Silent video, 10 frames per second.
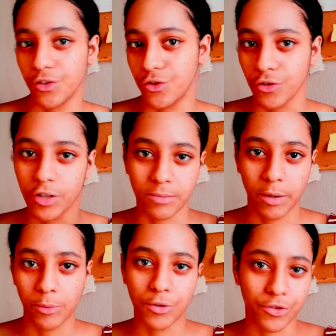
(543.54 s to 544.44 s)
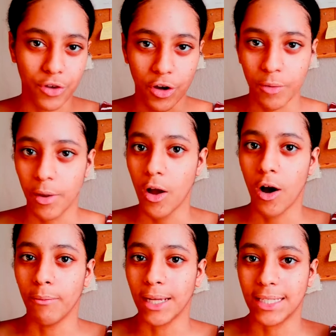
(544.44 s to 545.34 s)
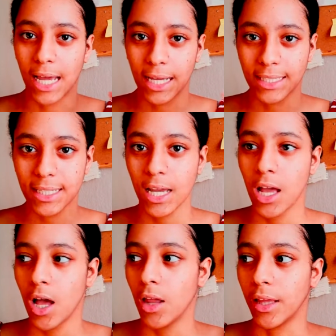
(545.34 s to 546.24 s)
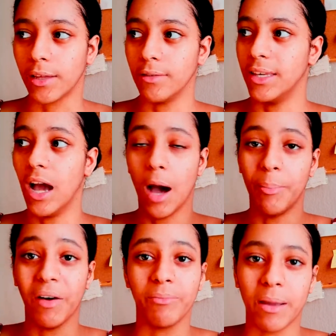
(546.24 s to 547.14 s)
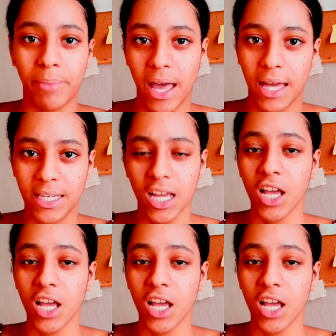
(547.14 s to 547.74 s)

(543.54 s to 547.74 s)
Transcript: of drawers, my wardrobe, on my desk, like above my bed.